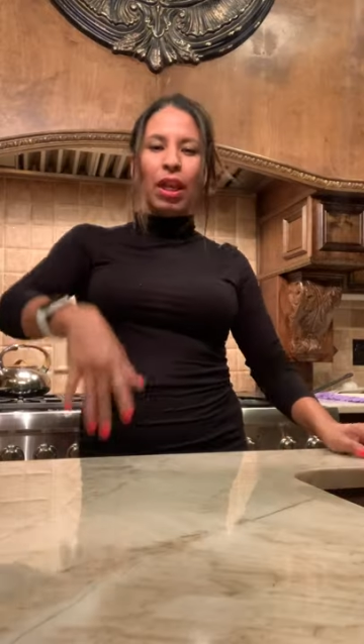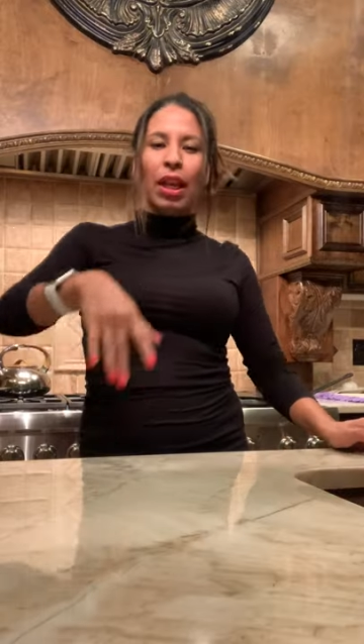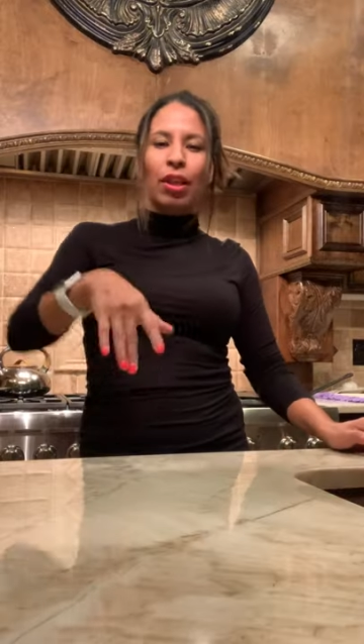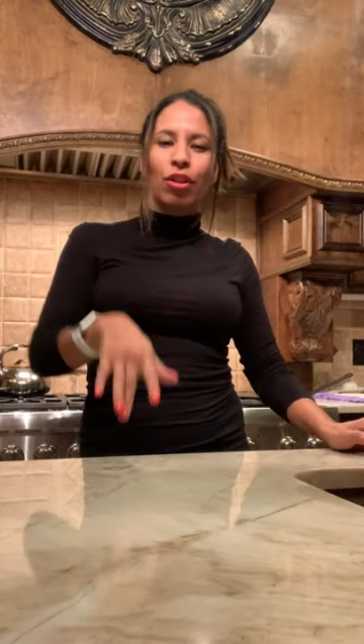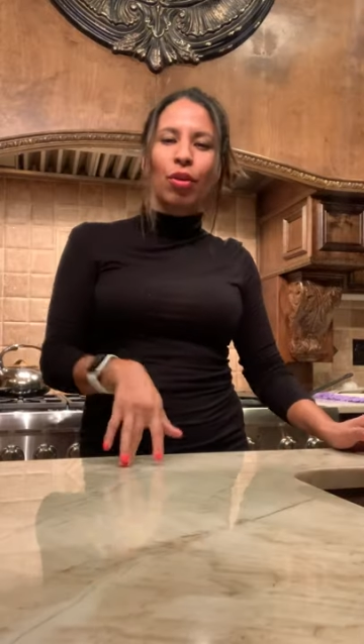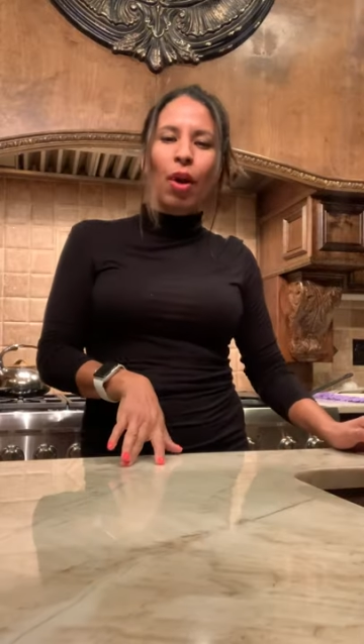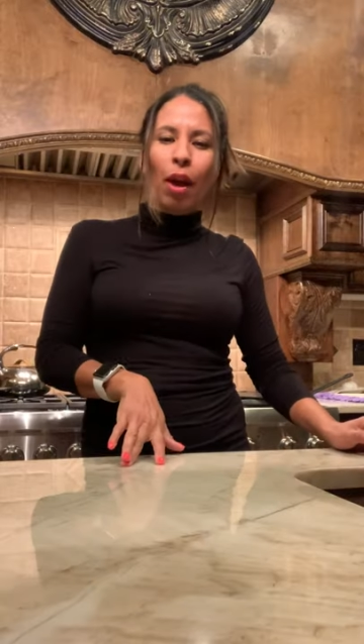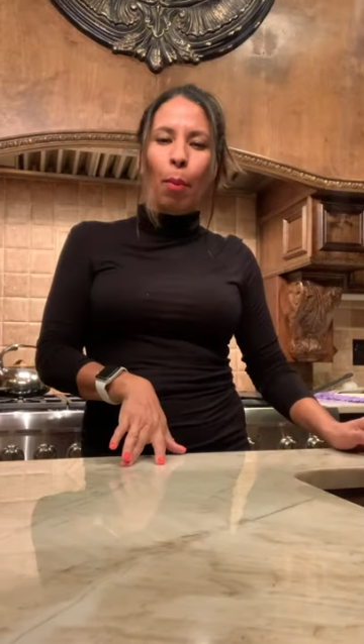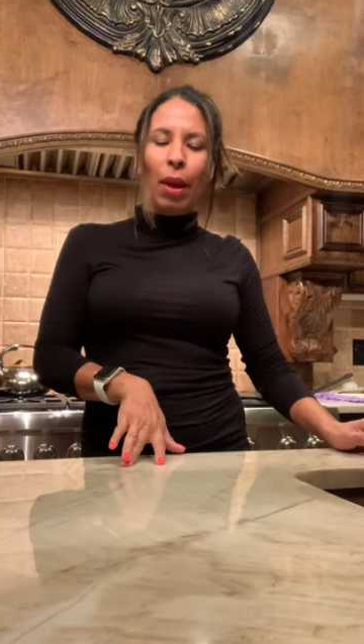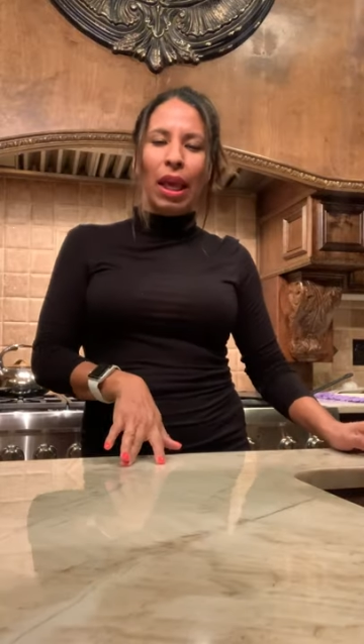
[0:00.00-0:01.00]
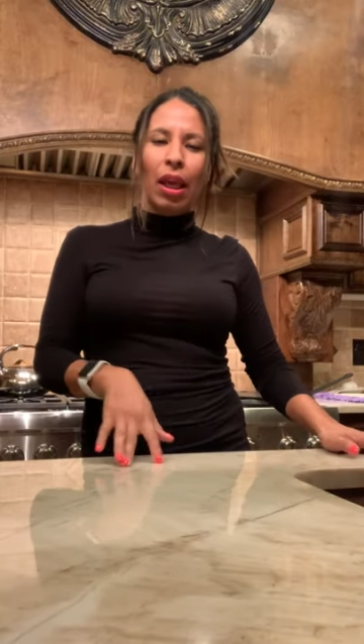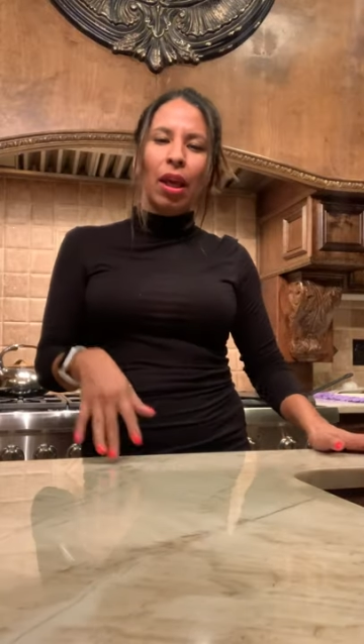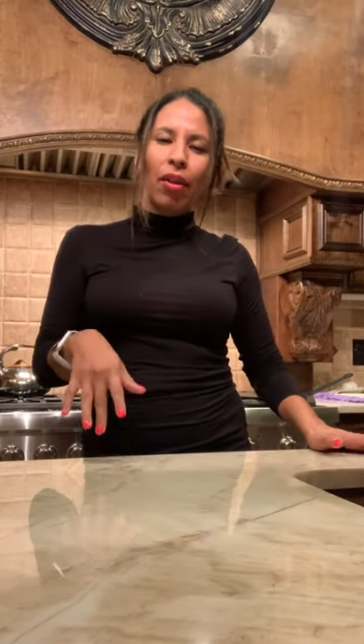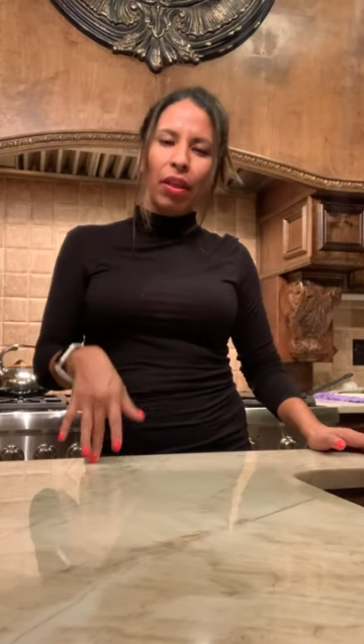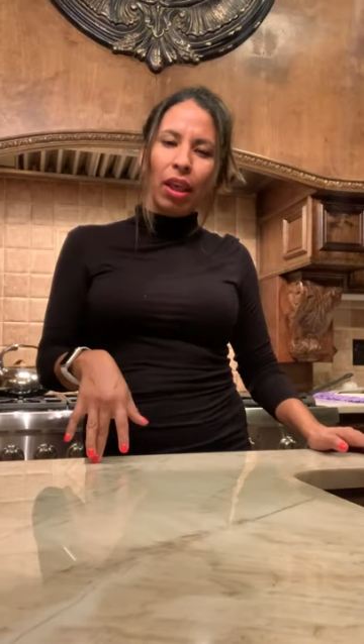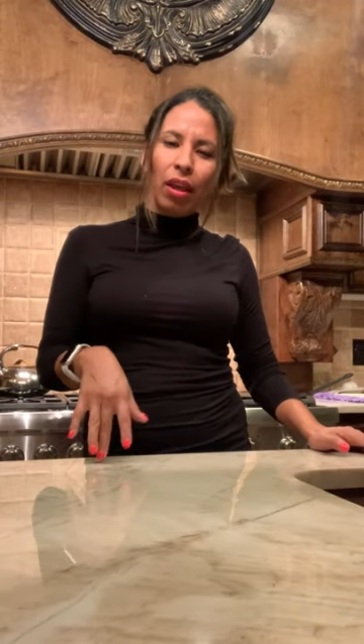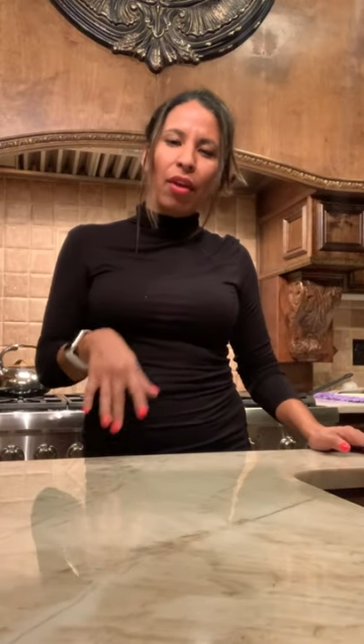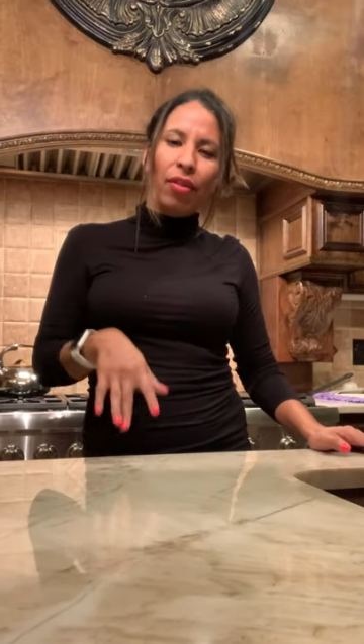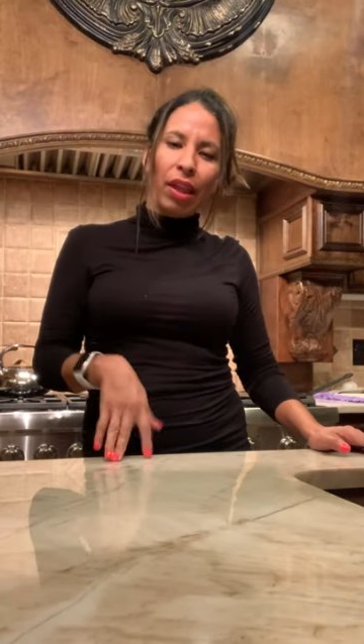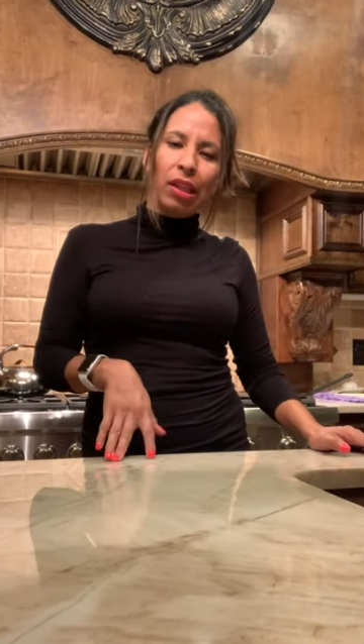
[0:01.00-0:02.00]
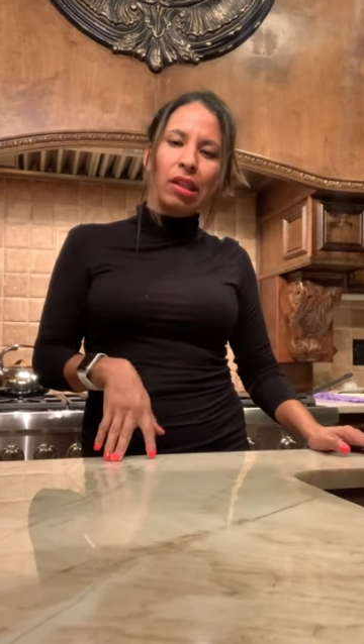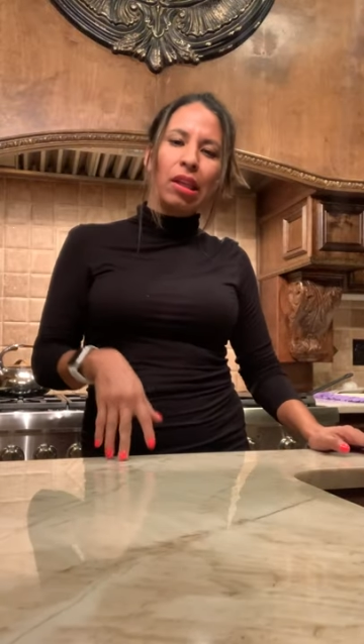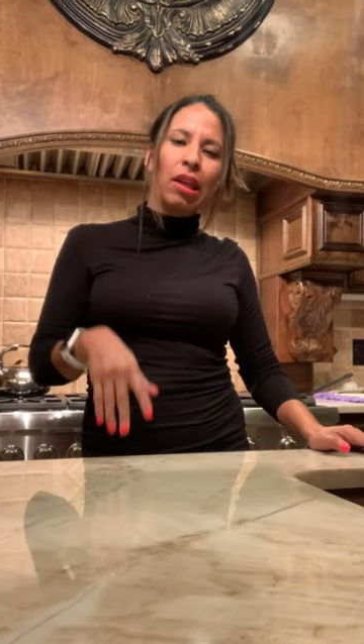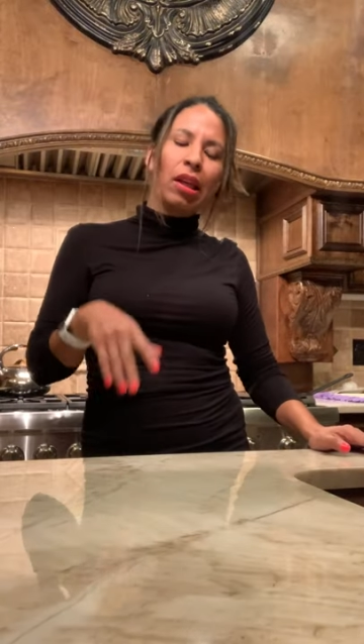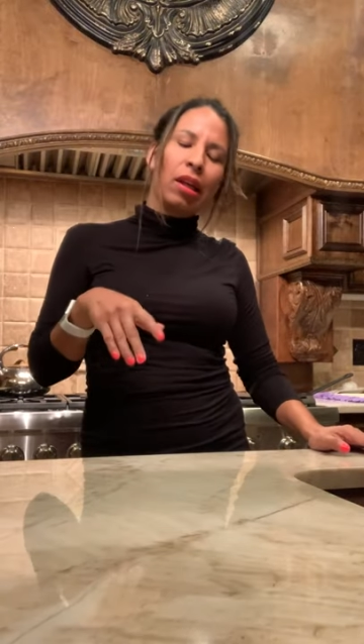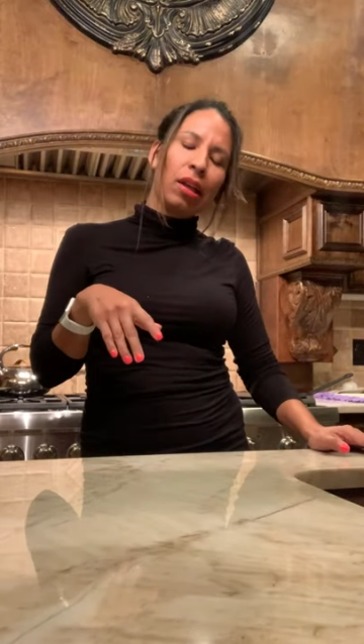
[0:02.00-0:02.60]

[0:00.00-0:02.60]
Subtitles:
and I do know how to make the authentic